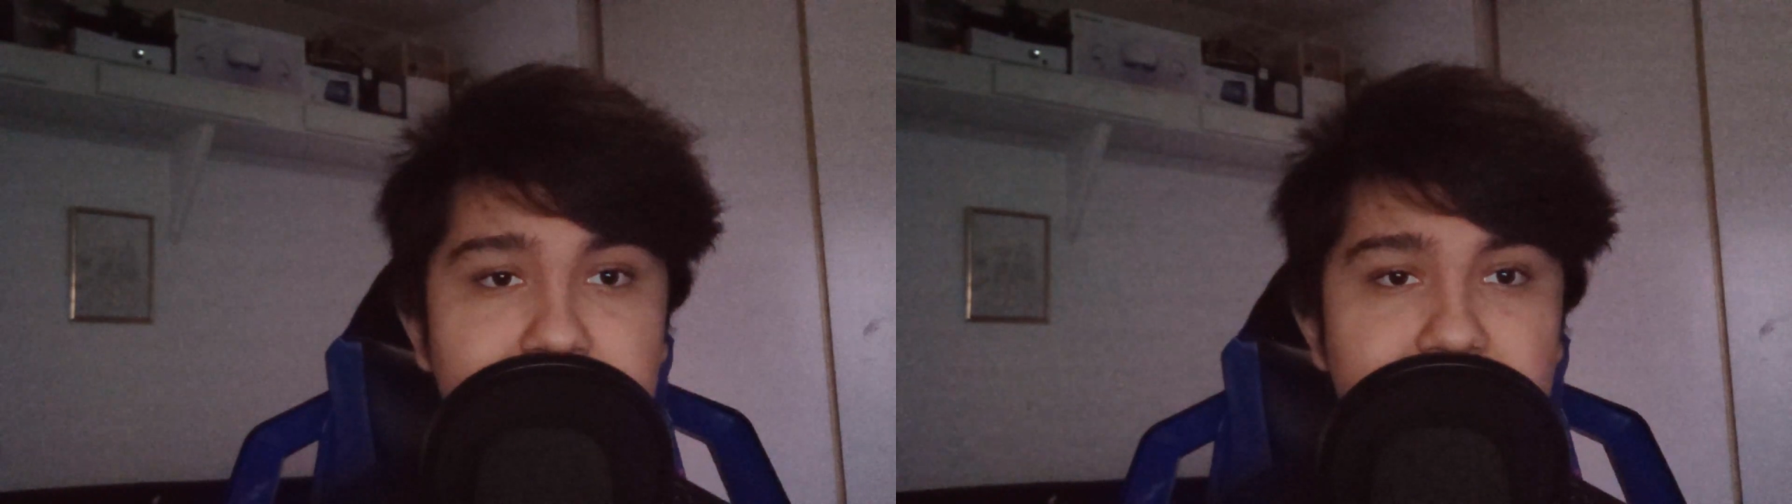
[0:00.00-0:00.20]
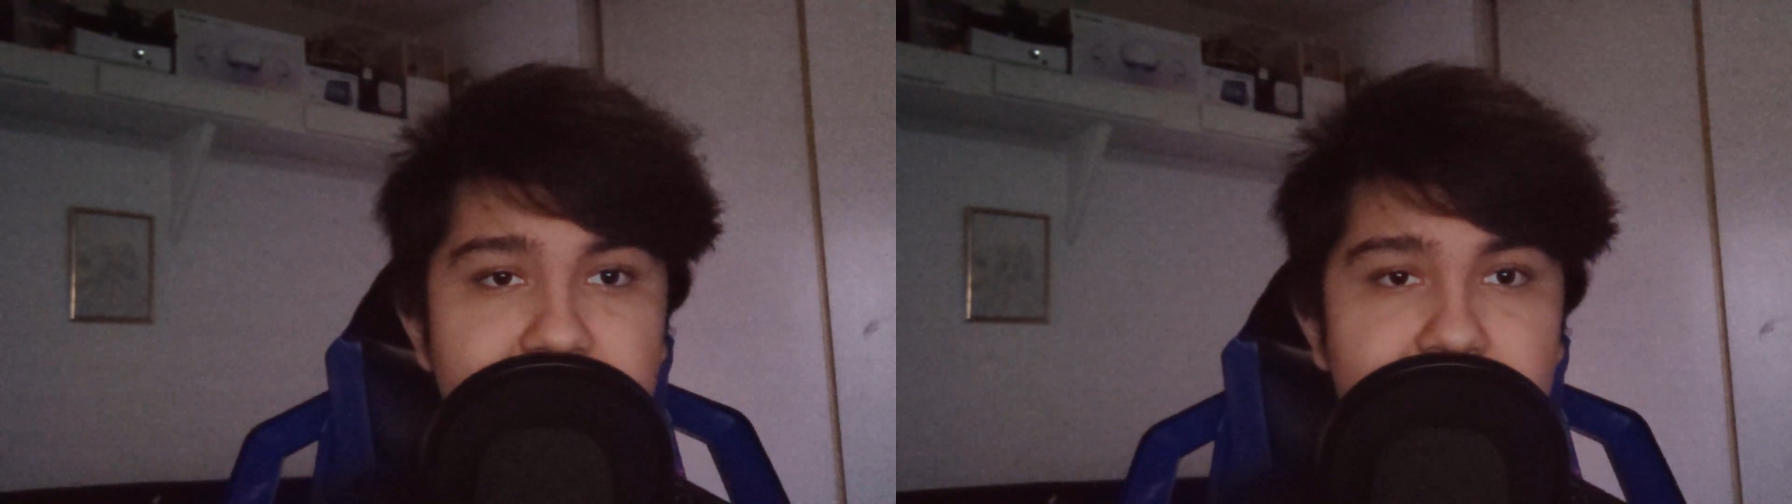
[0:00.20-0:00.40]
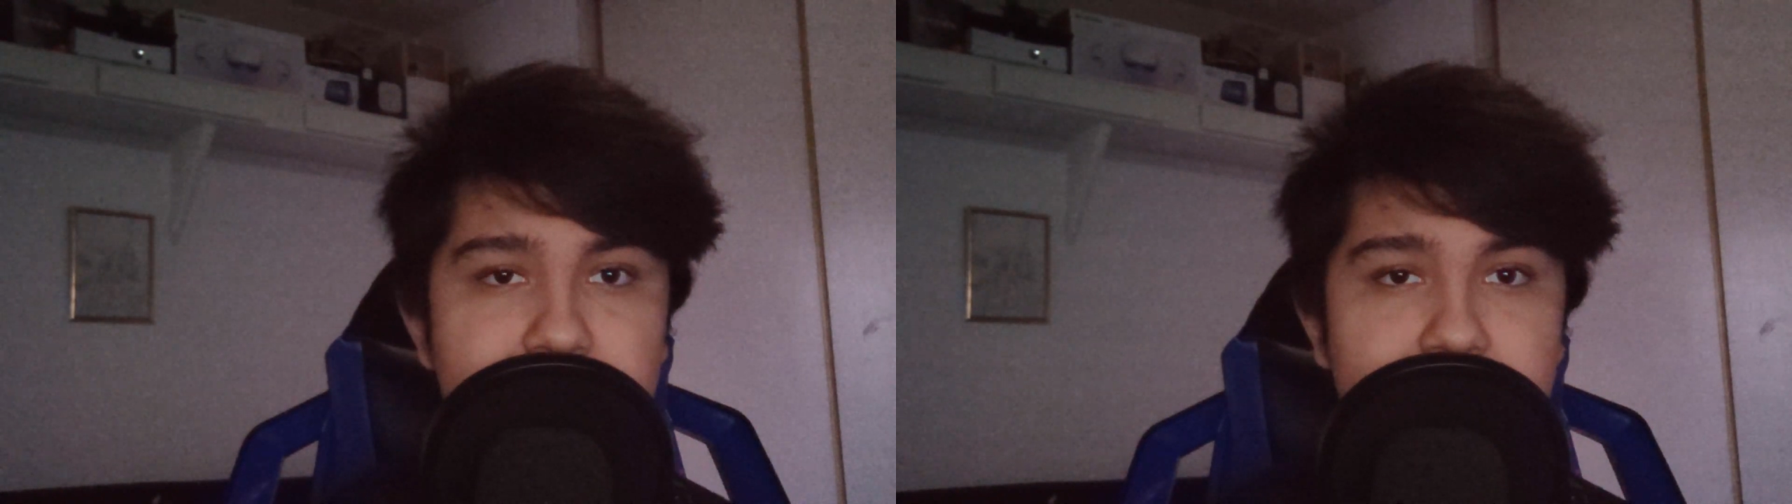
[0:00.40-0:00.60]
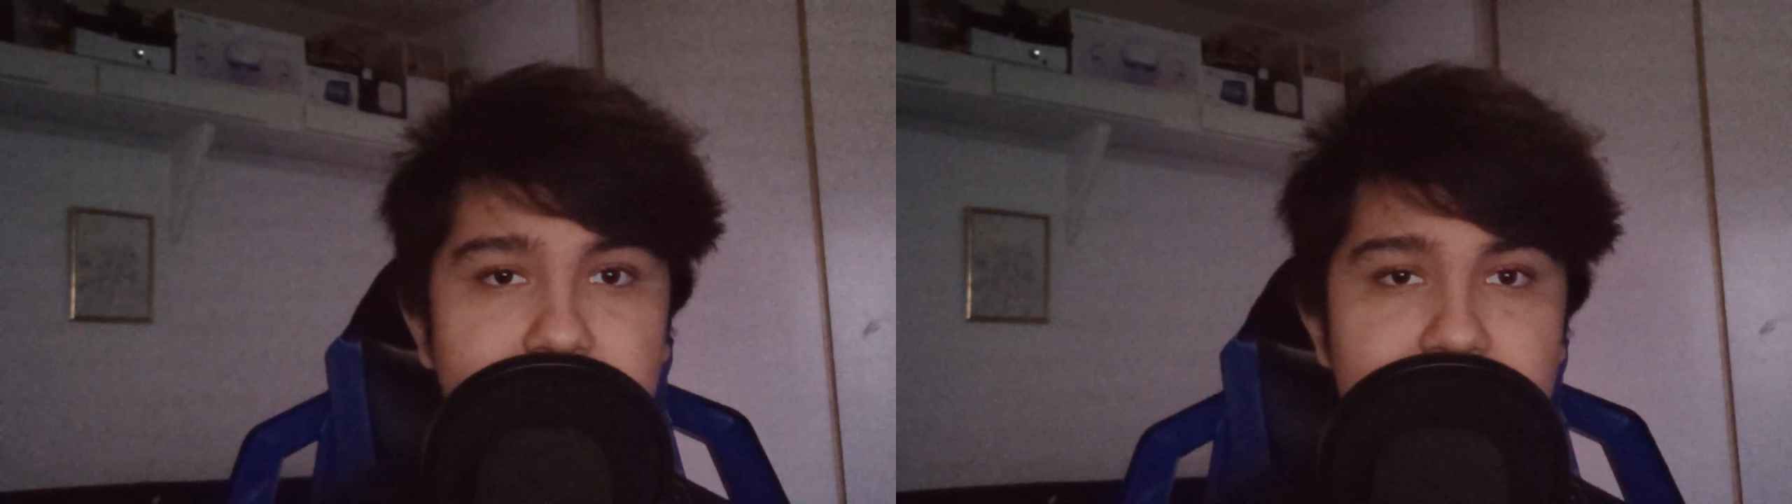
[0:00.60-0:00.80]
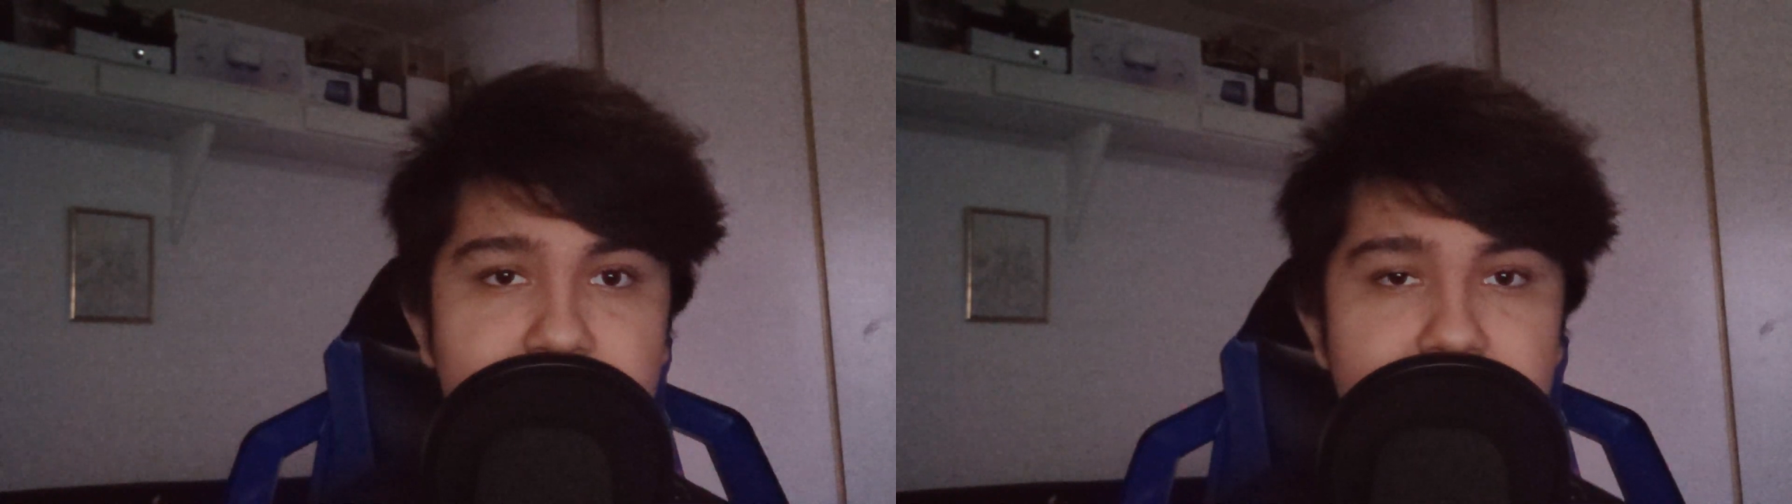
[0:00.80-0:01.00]
channels
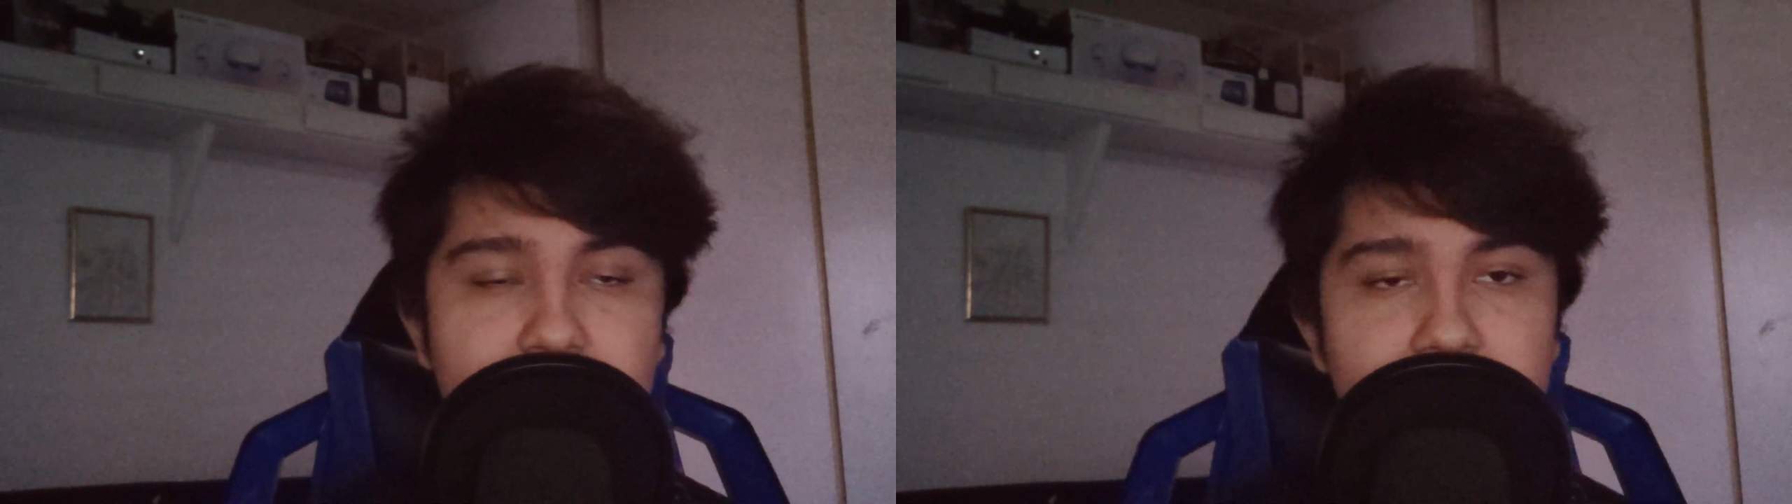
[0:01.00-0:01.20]
which